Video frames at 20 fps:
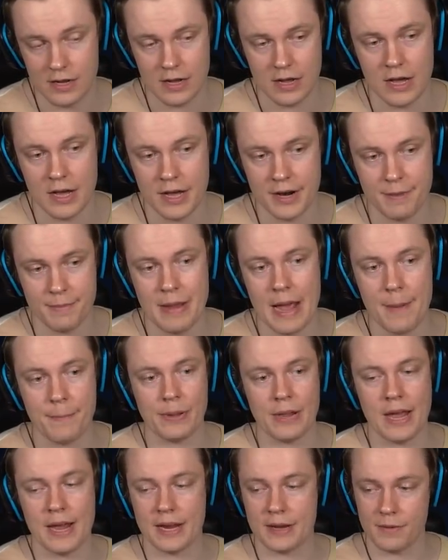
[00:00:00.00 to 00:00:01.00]
on a map
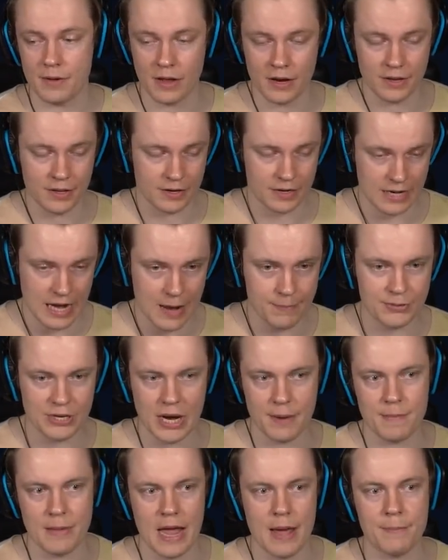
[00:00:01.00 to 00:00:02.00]
like on a
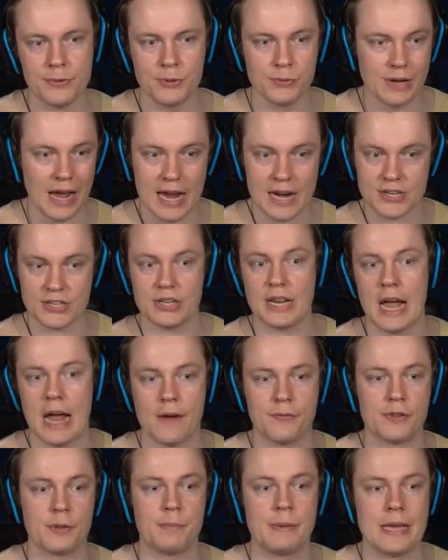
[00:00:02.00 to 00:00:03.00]
campsite map you'd actually
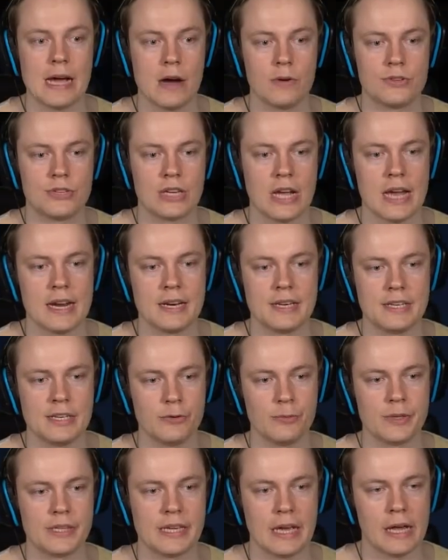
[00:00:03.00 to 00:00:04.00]
have to be outside and deal
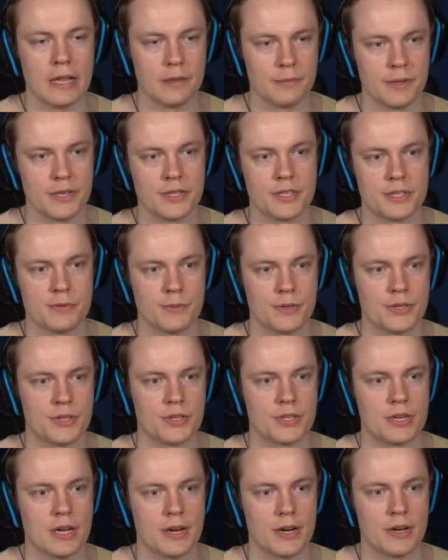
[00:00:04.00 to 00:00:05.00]
with the elements which is
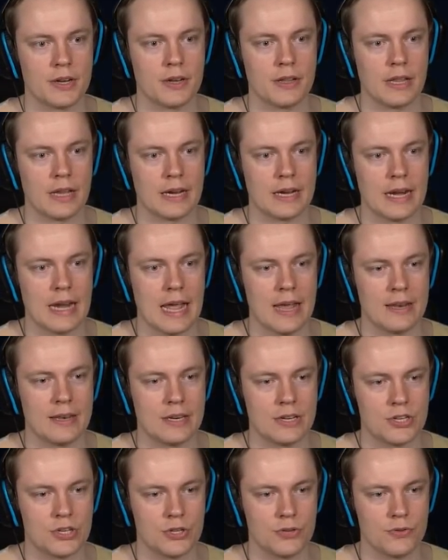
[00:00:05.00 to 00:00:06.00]
kind of like an
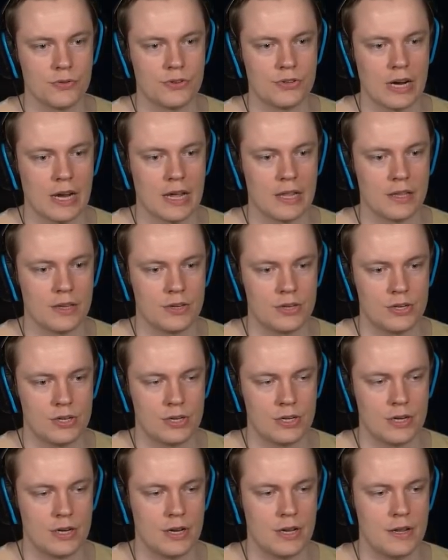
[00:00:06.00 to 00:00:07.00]
additional challenge
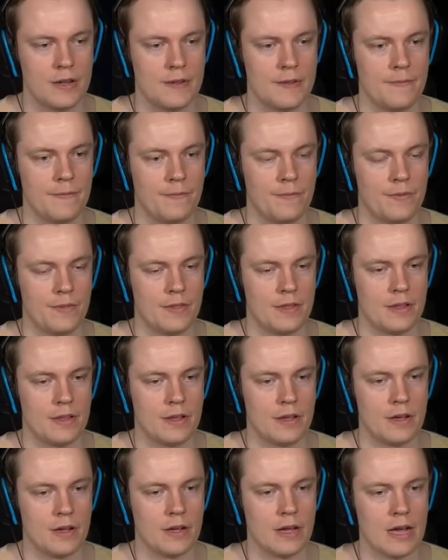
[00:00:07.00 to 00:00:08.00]

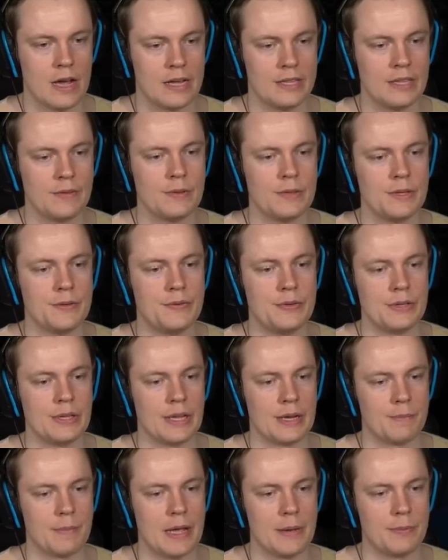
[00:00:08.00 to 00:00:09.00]
uh, I definitely feel
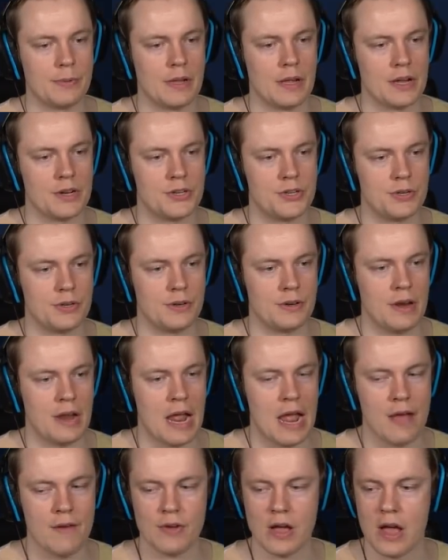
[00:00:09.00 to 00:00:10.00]
like Maple Lodge should
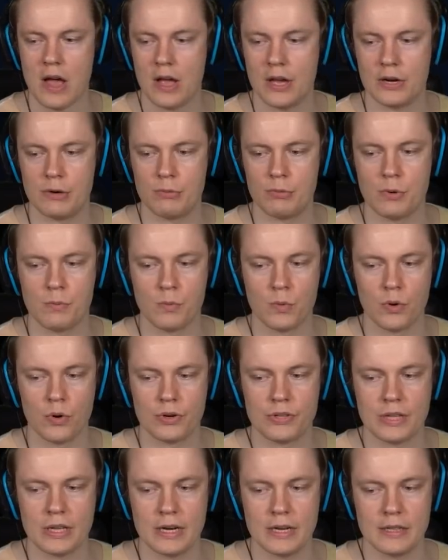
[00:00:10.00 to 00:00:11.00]
have a higher reward
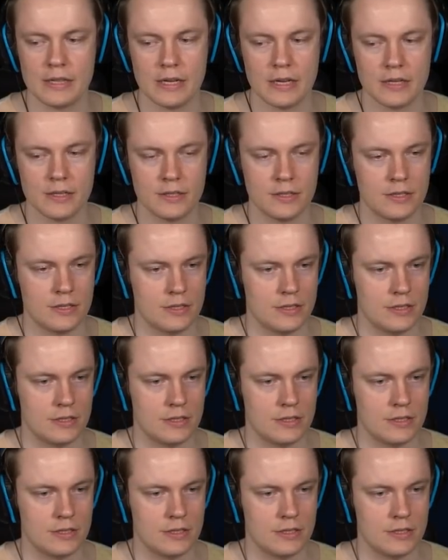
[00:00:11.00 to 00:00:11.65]
than it does.